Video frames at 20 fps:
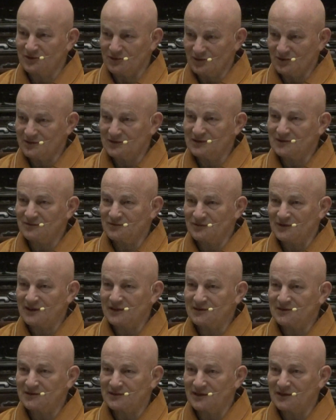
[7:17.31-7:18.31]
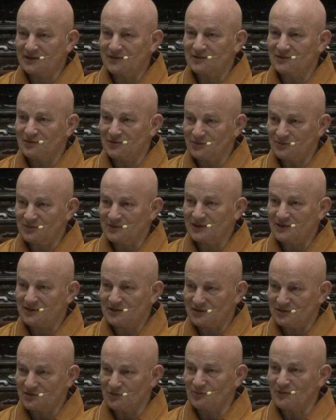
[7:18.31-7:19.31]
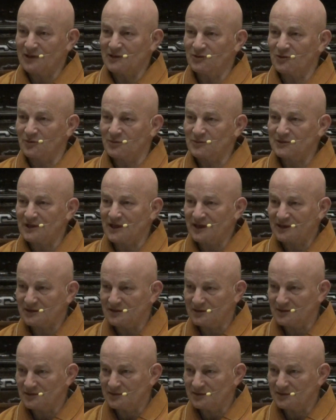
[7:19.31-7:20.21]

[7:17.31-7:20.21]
Non-differentiated object is one object.